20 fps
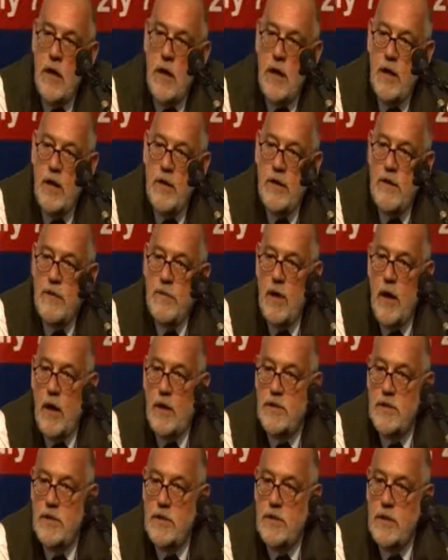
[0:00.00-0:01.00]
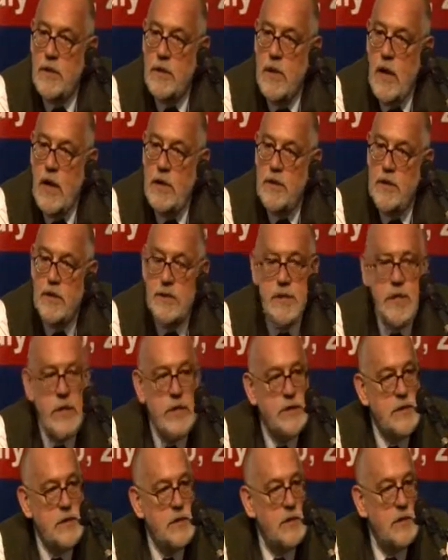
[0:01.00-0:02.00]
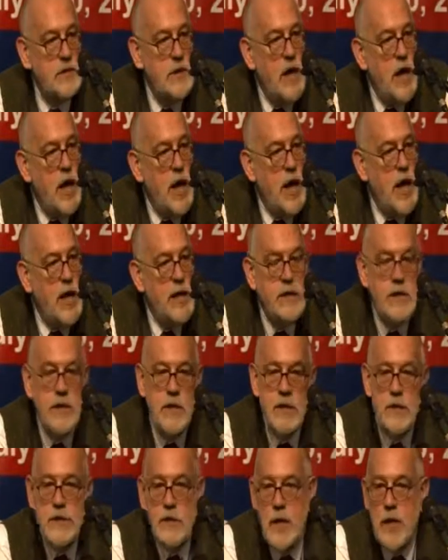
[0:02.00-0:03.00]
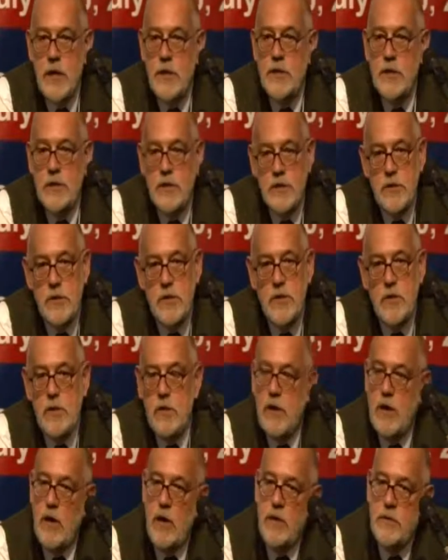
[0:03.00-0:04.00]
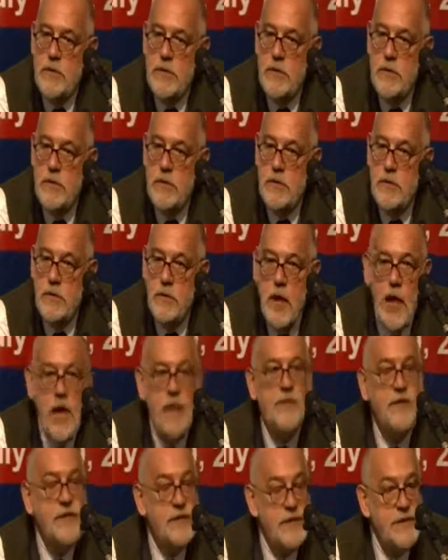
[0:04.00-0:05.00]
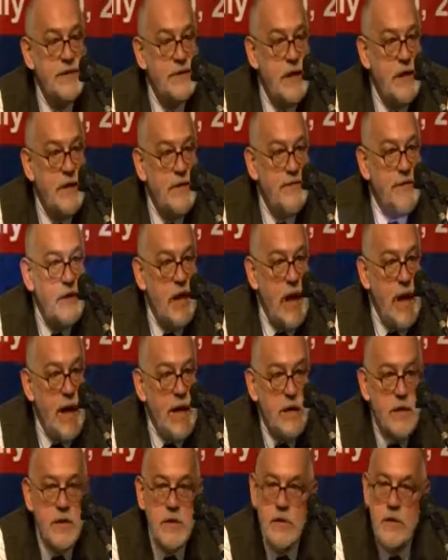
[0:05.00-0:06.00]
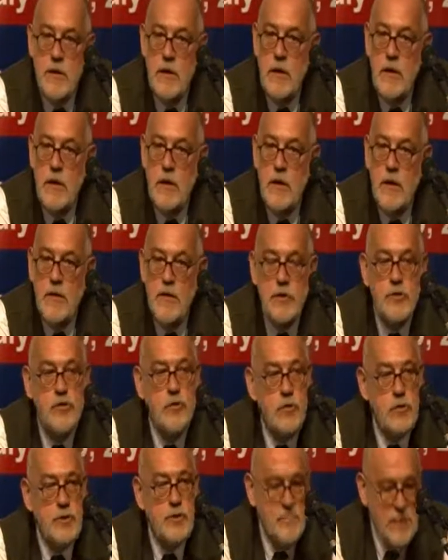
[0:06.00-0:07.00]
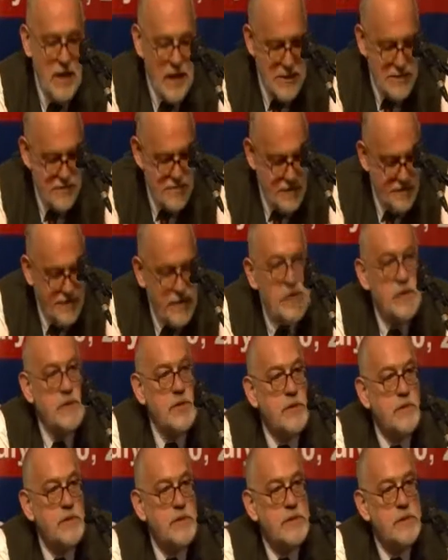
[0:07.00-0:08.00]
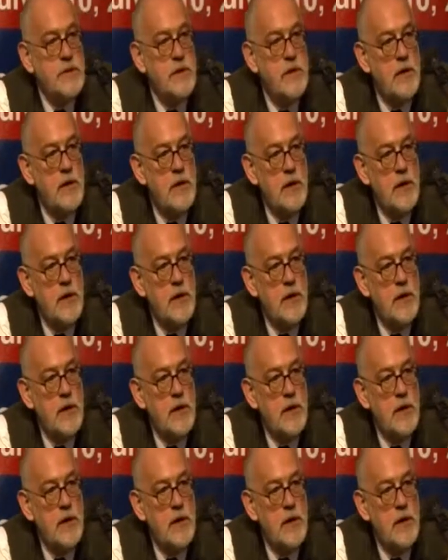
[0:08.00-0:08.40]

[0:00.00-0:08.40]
in 1096 and then the Holocaust. And this is then the end. The Jews must be victims.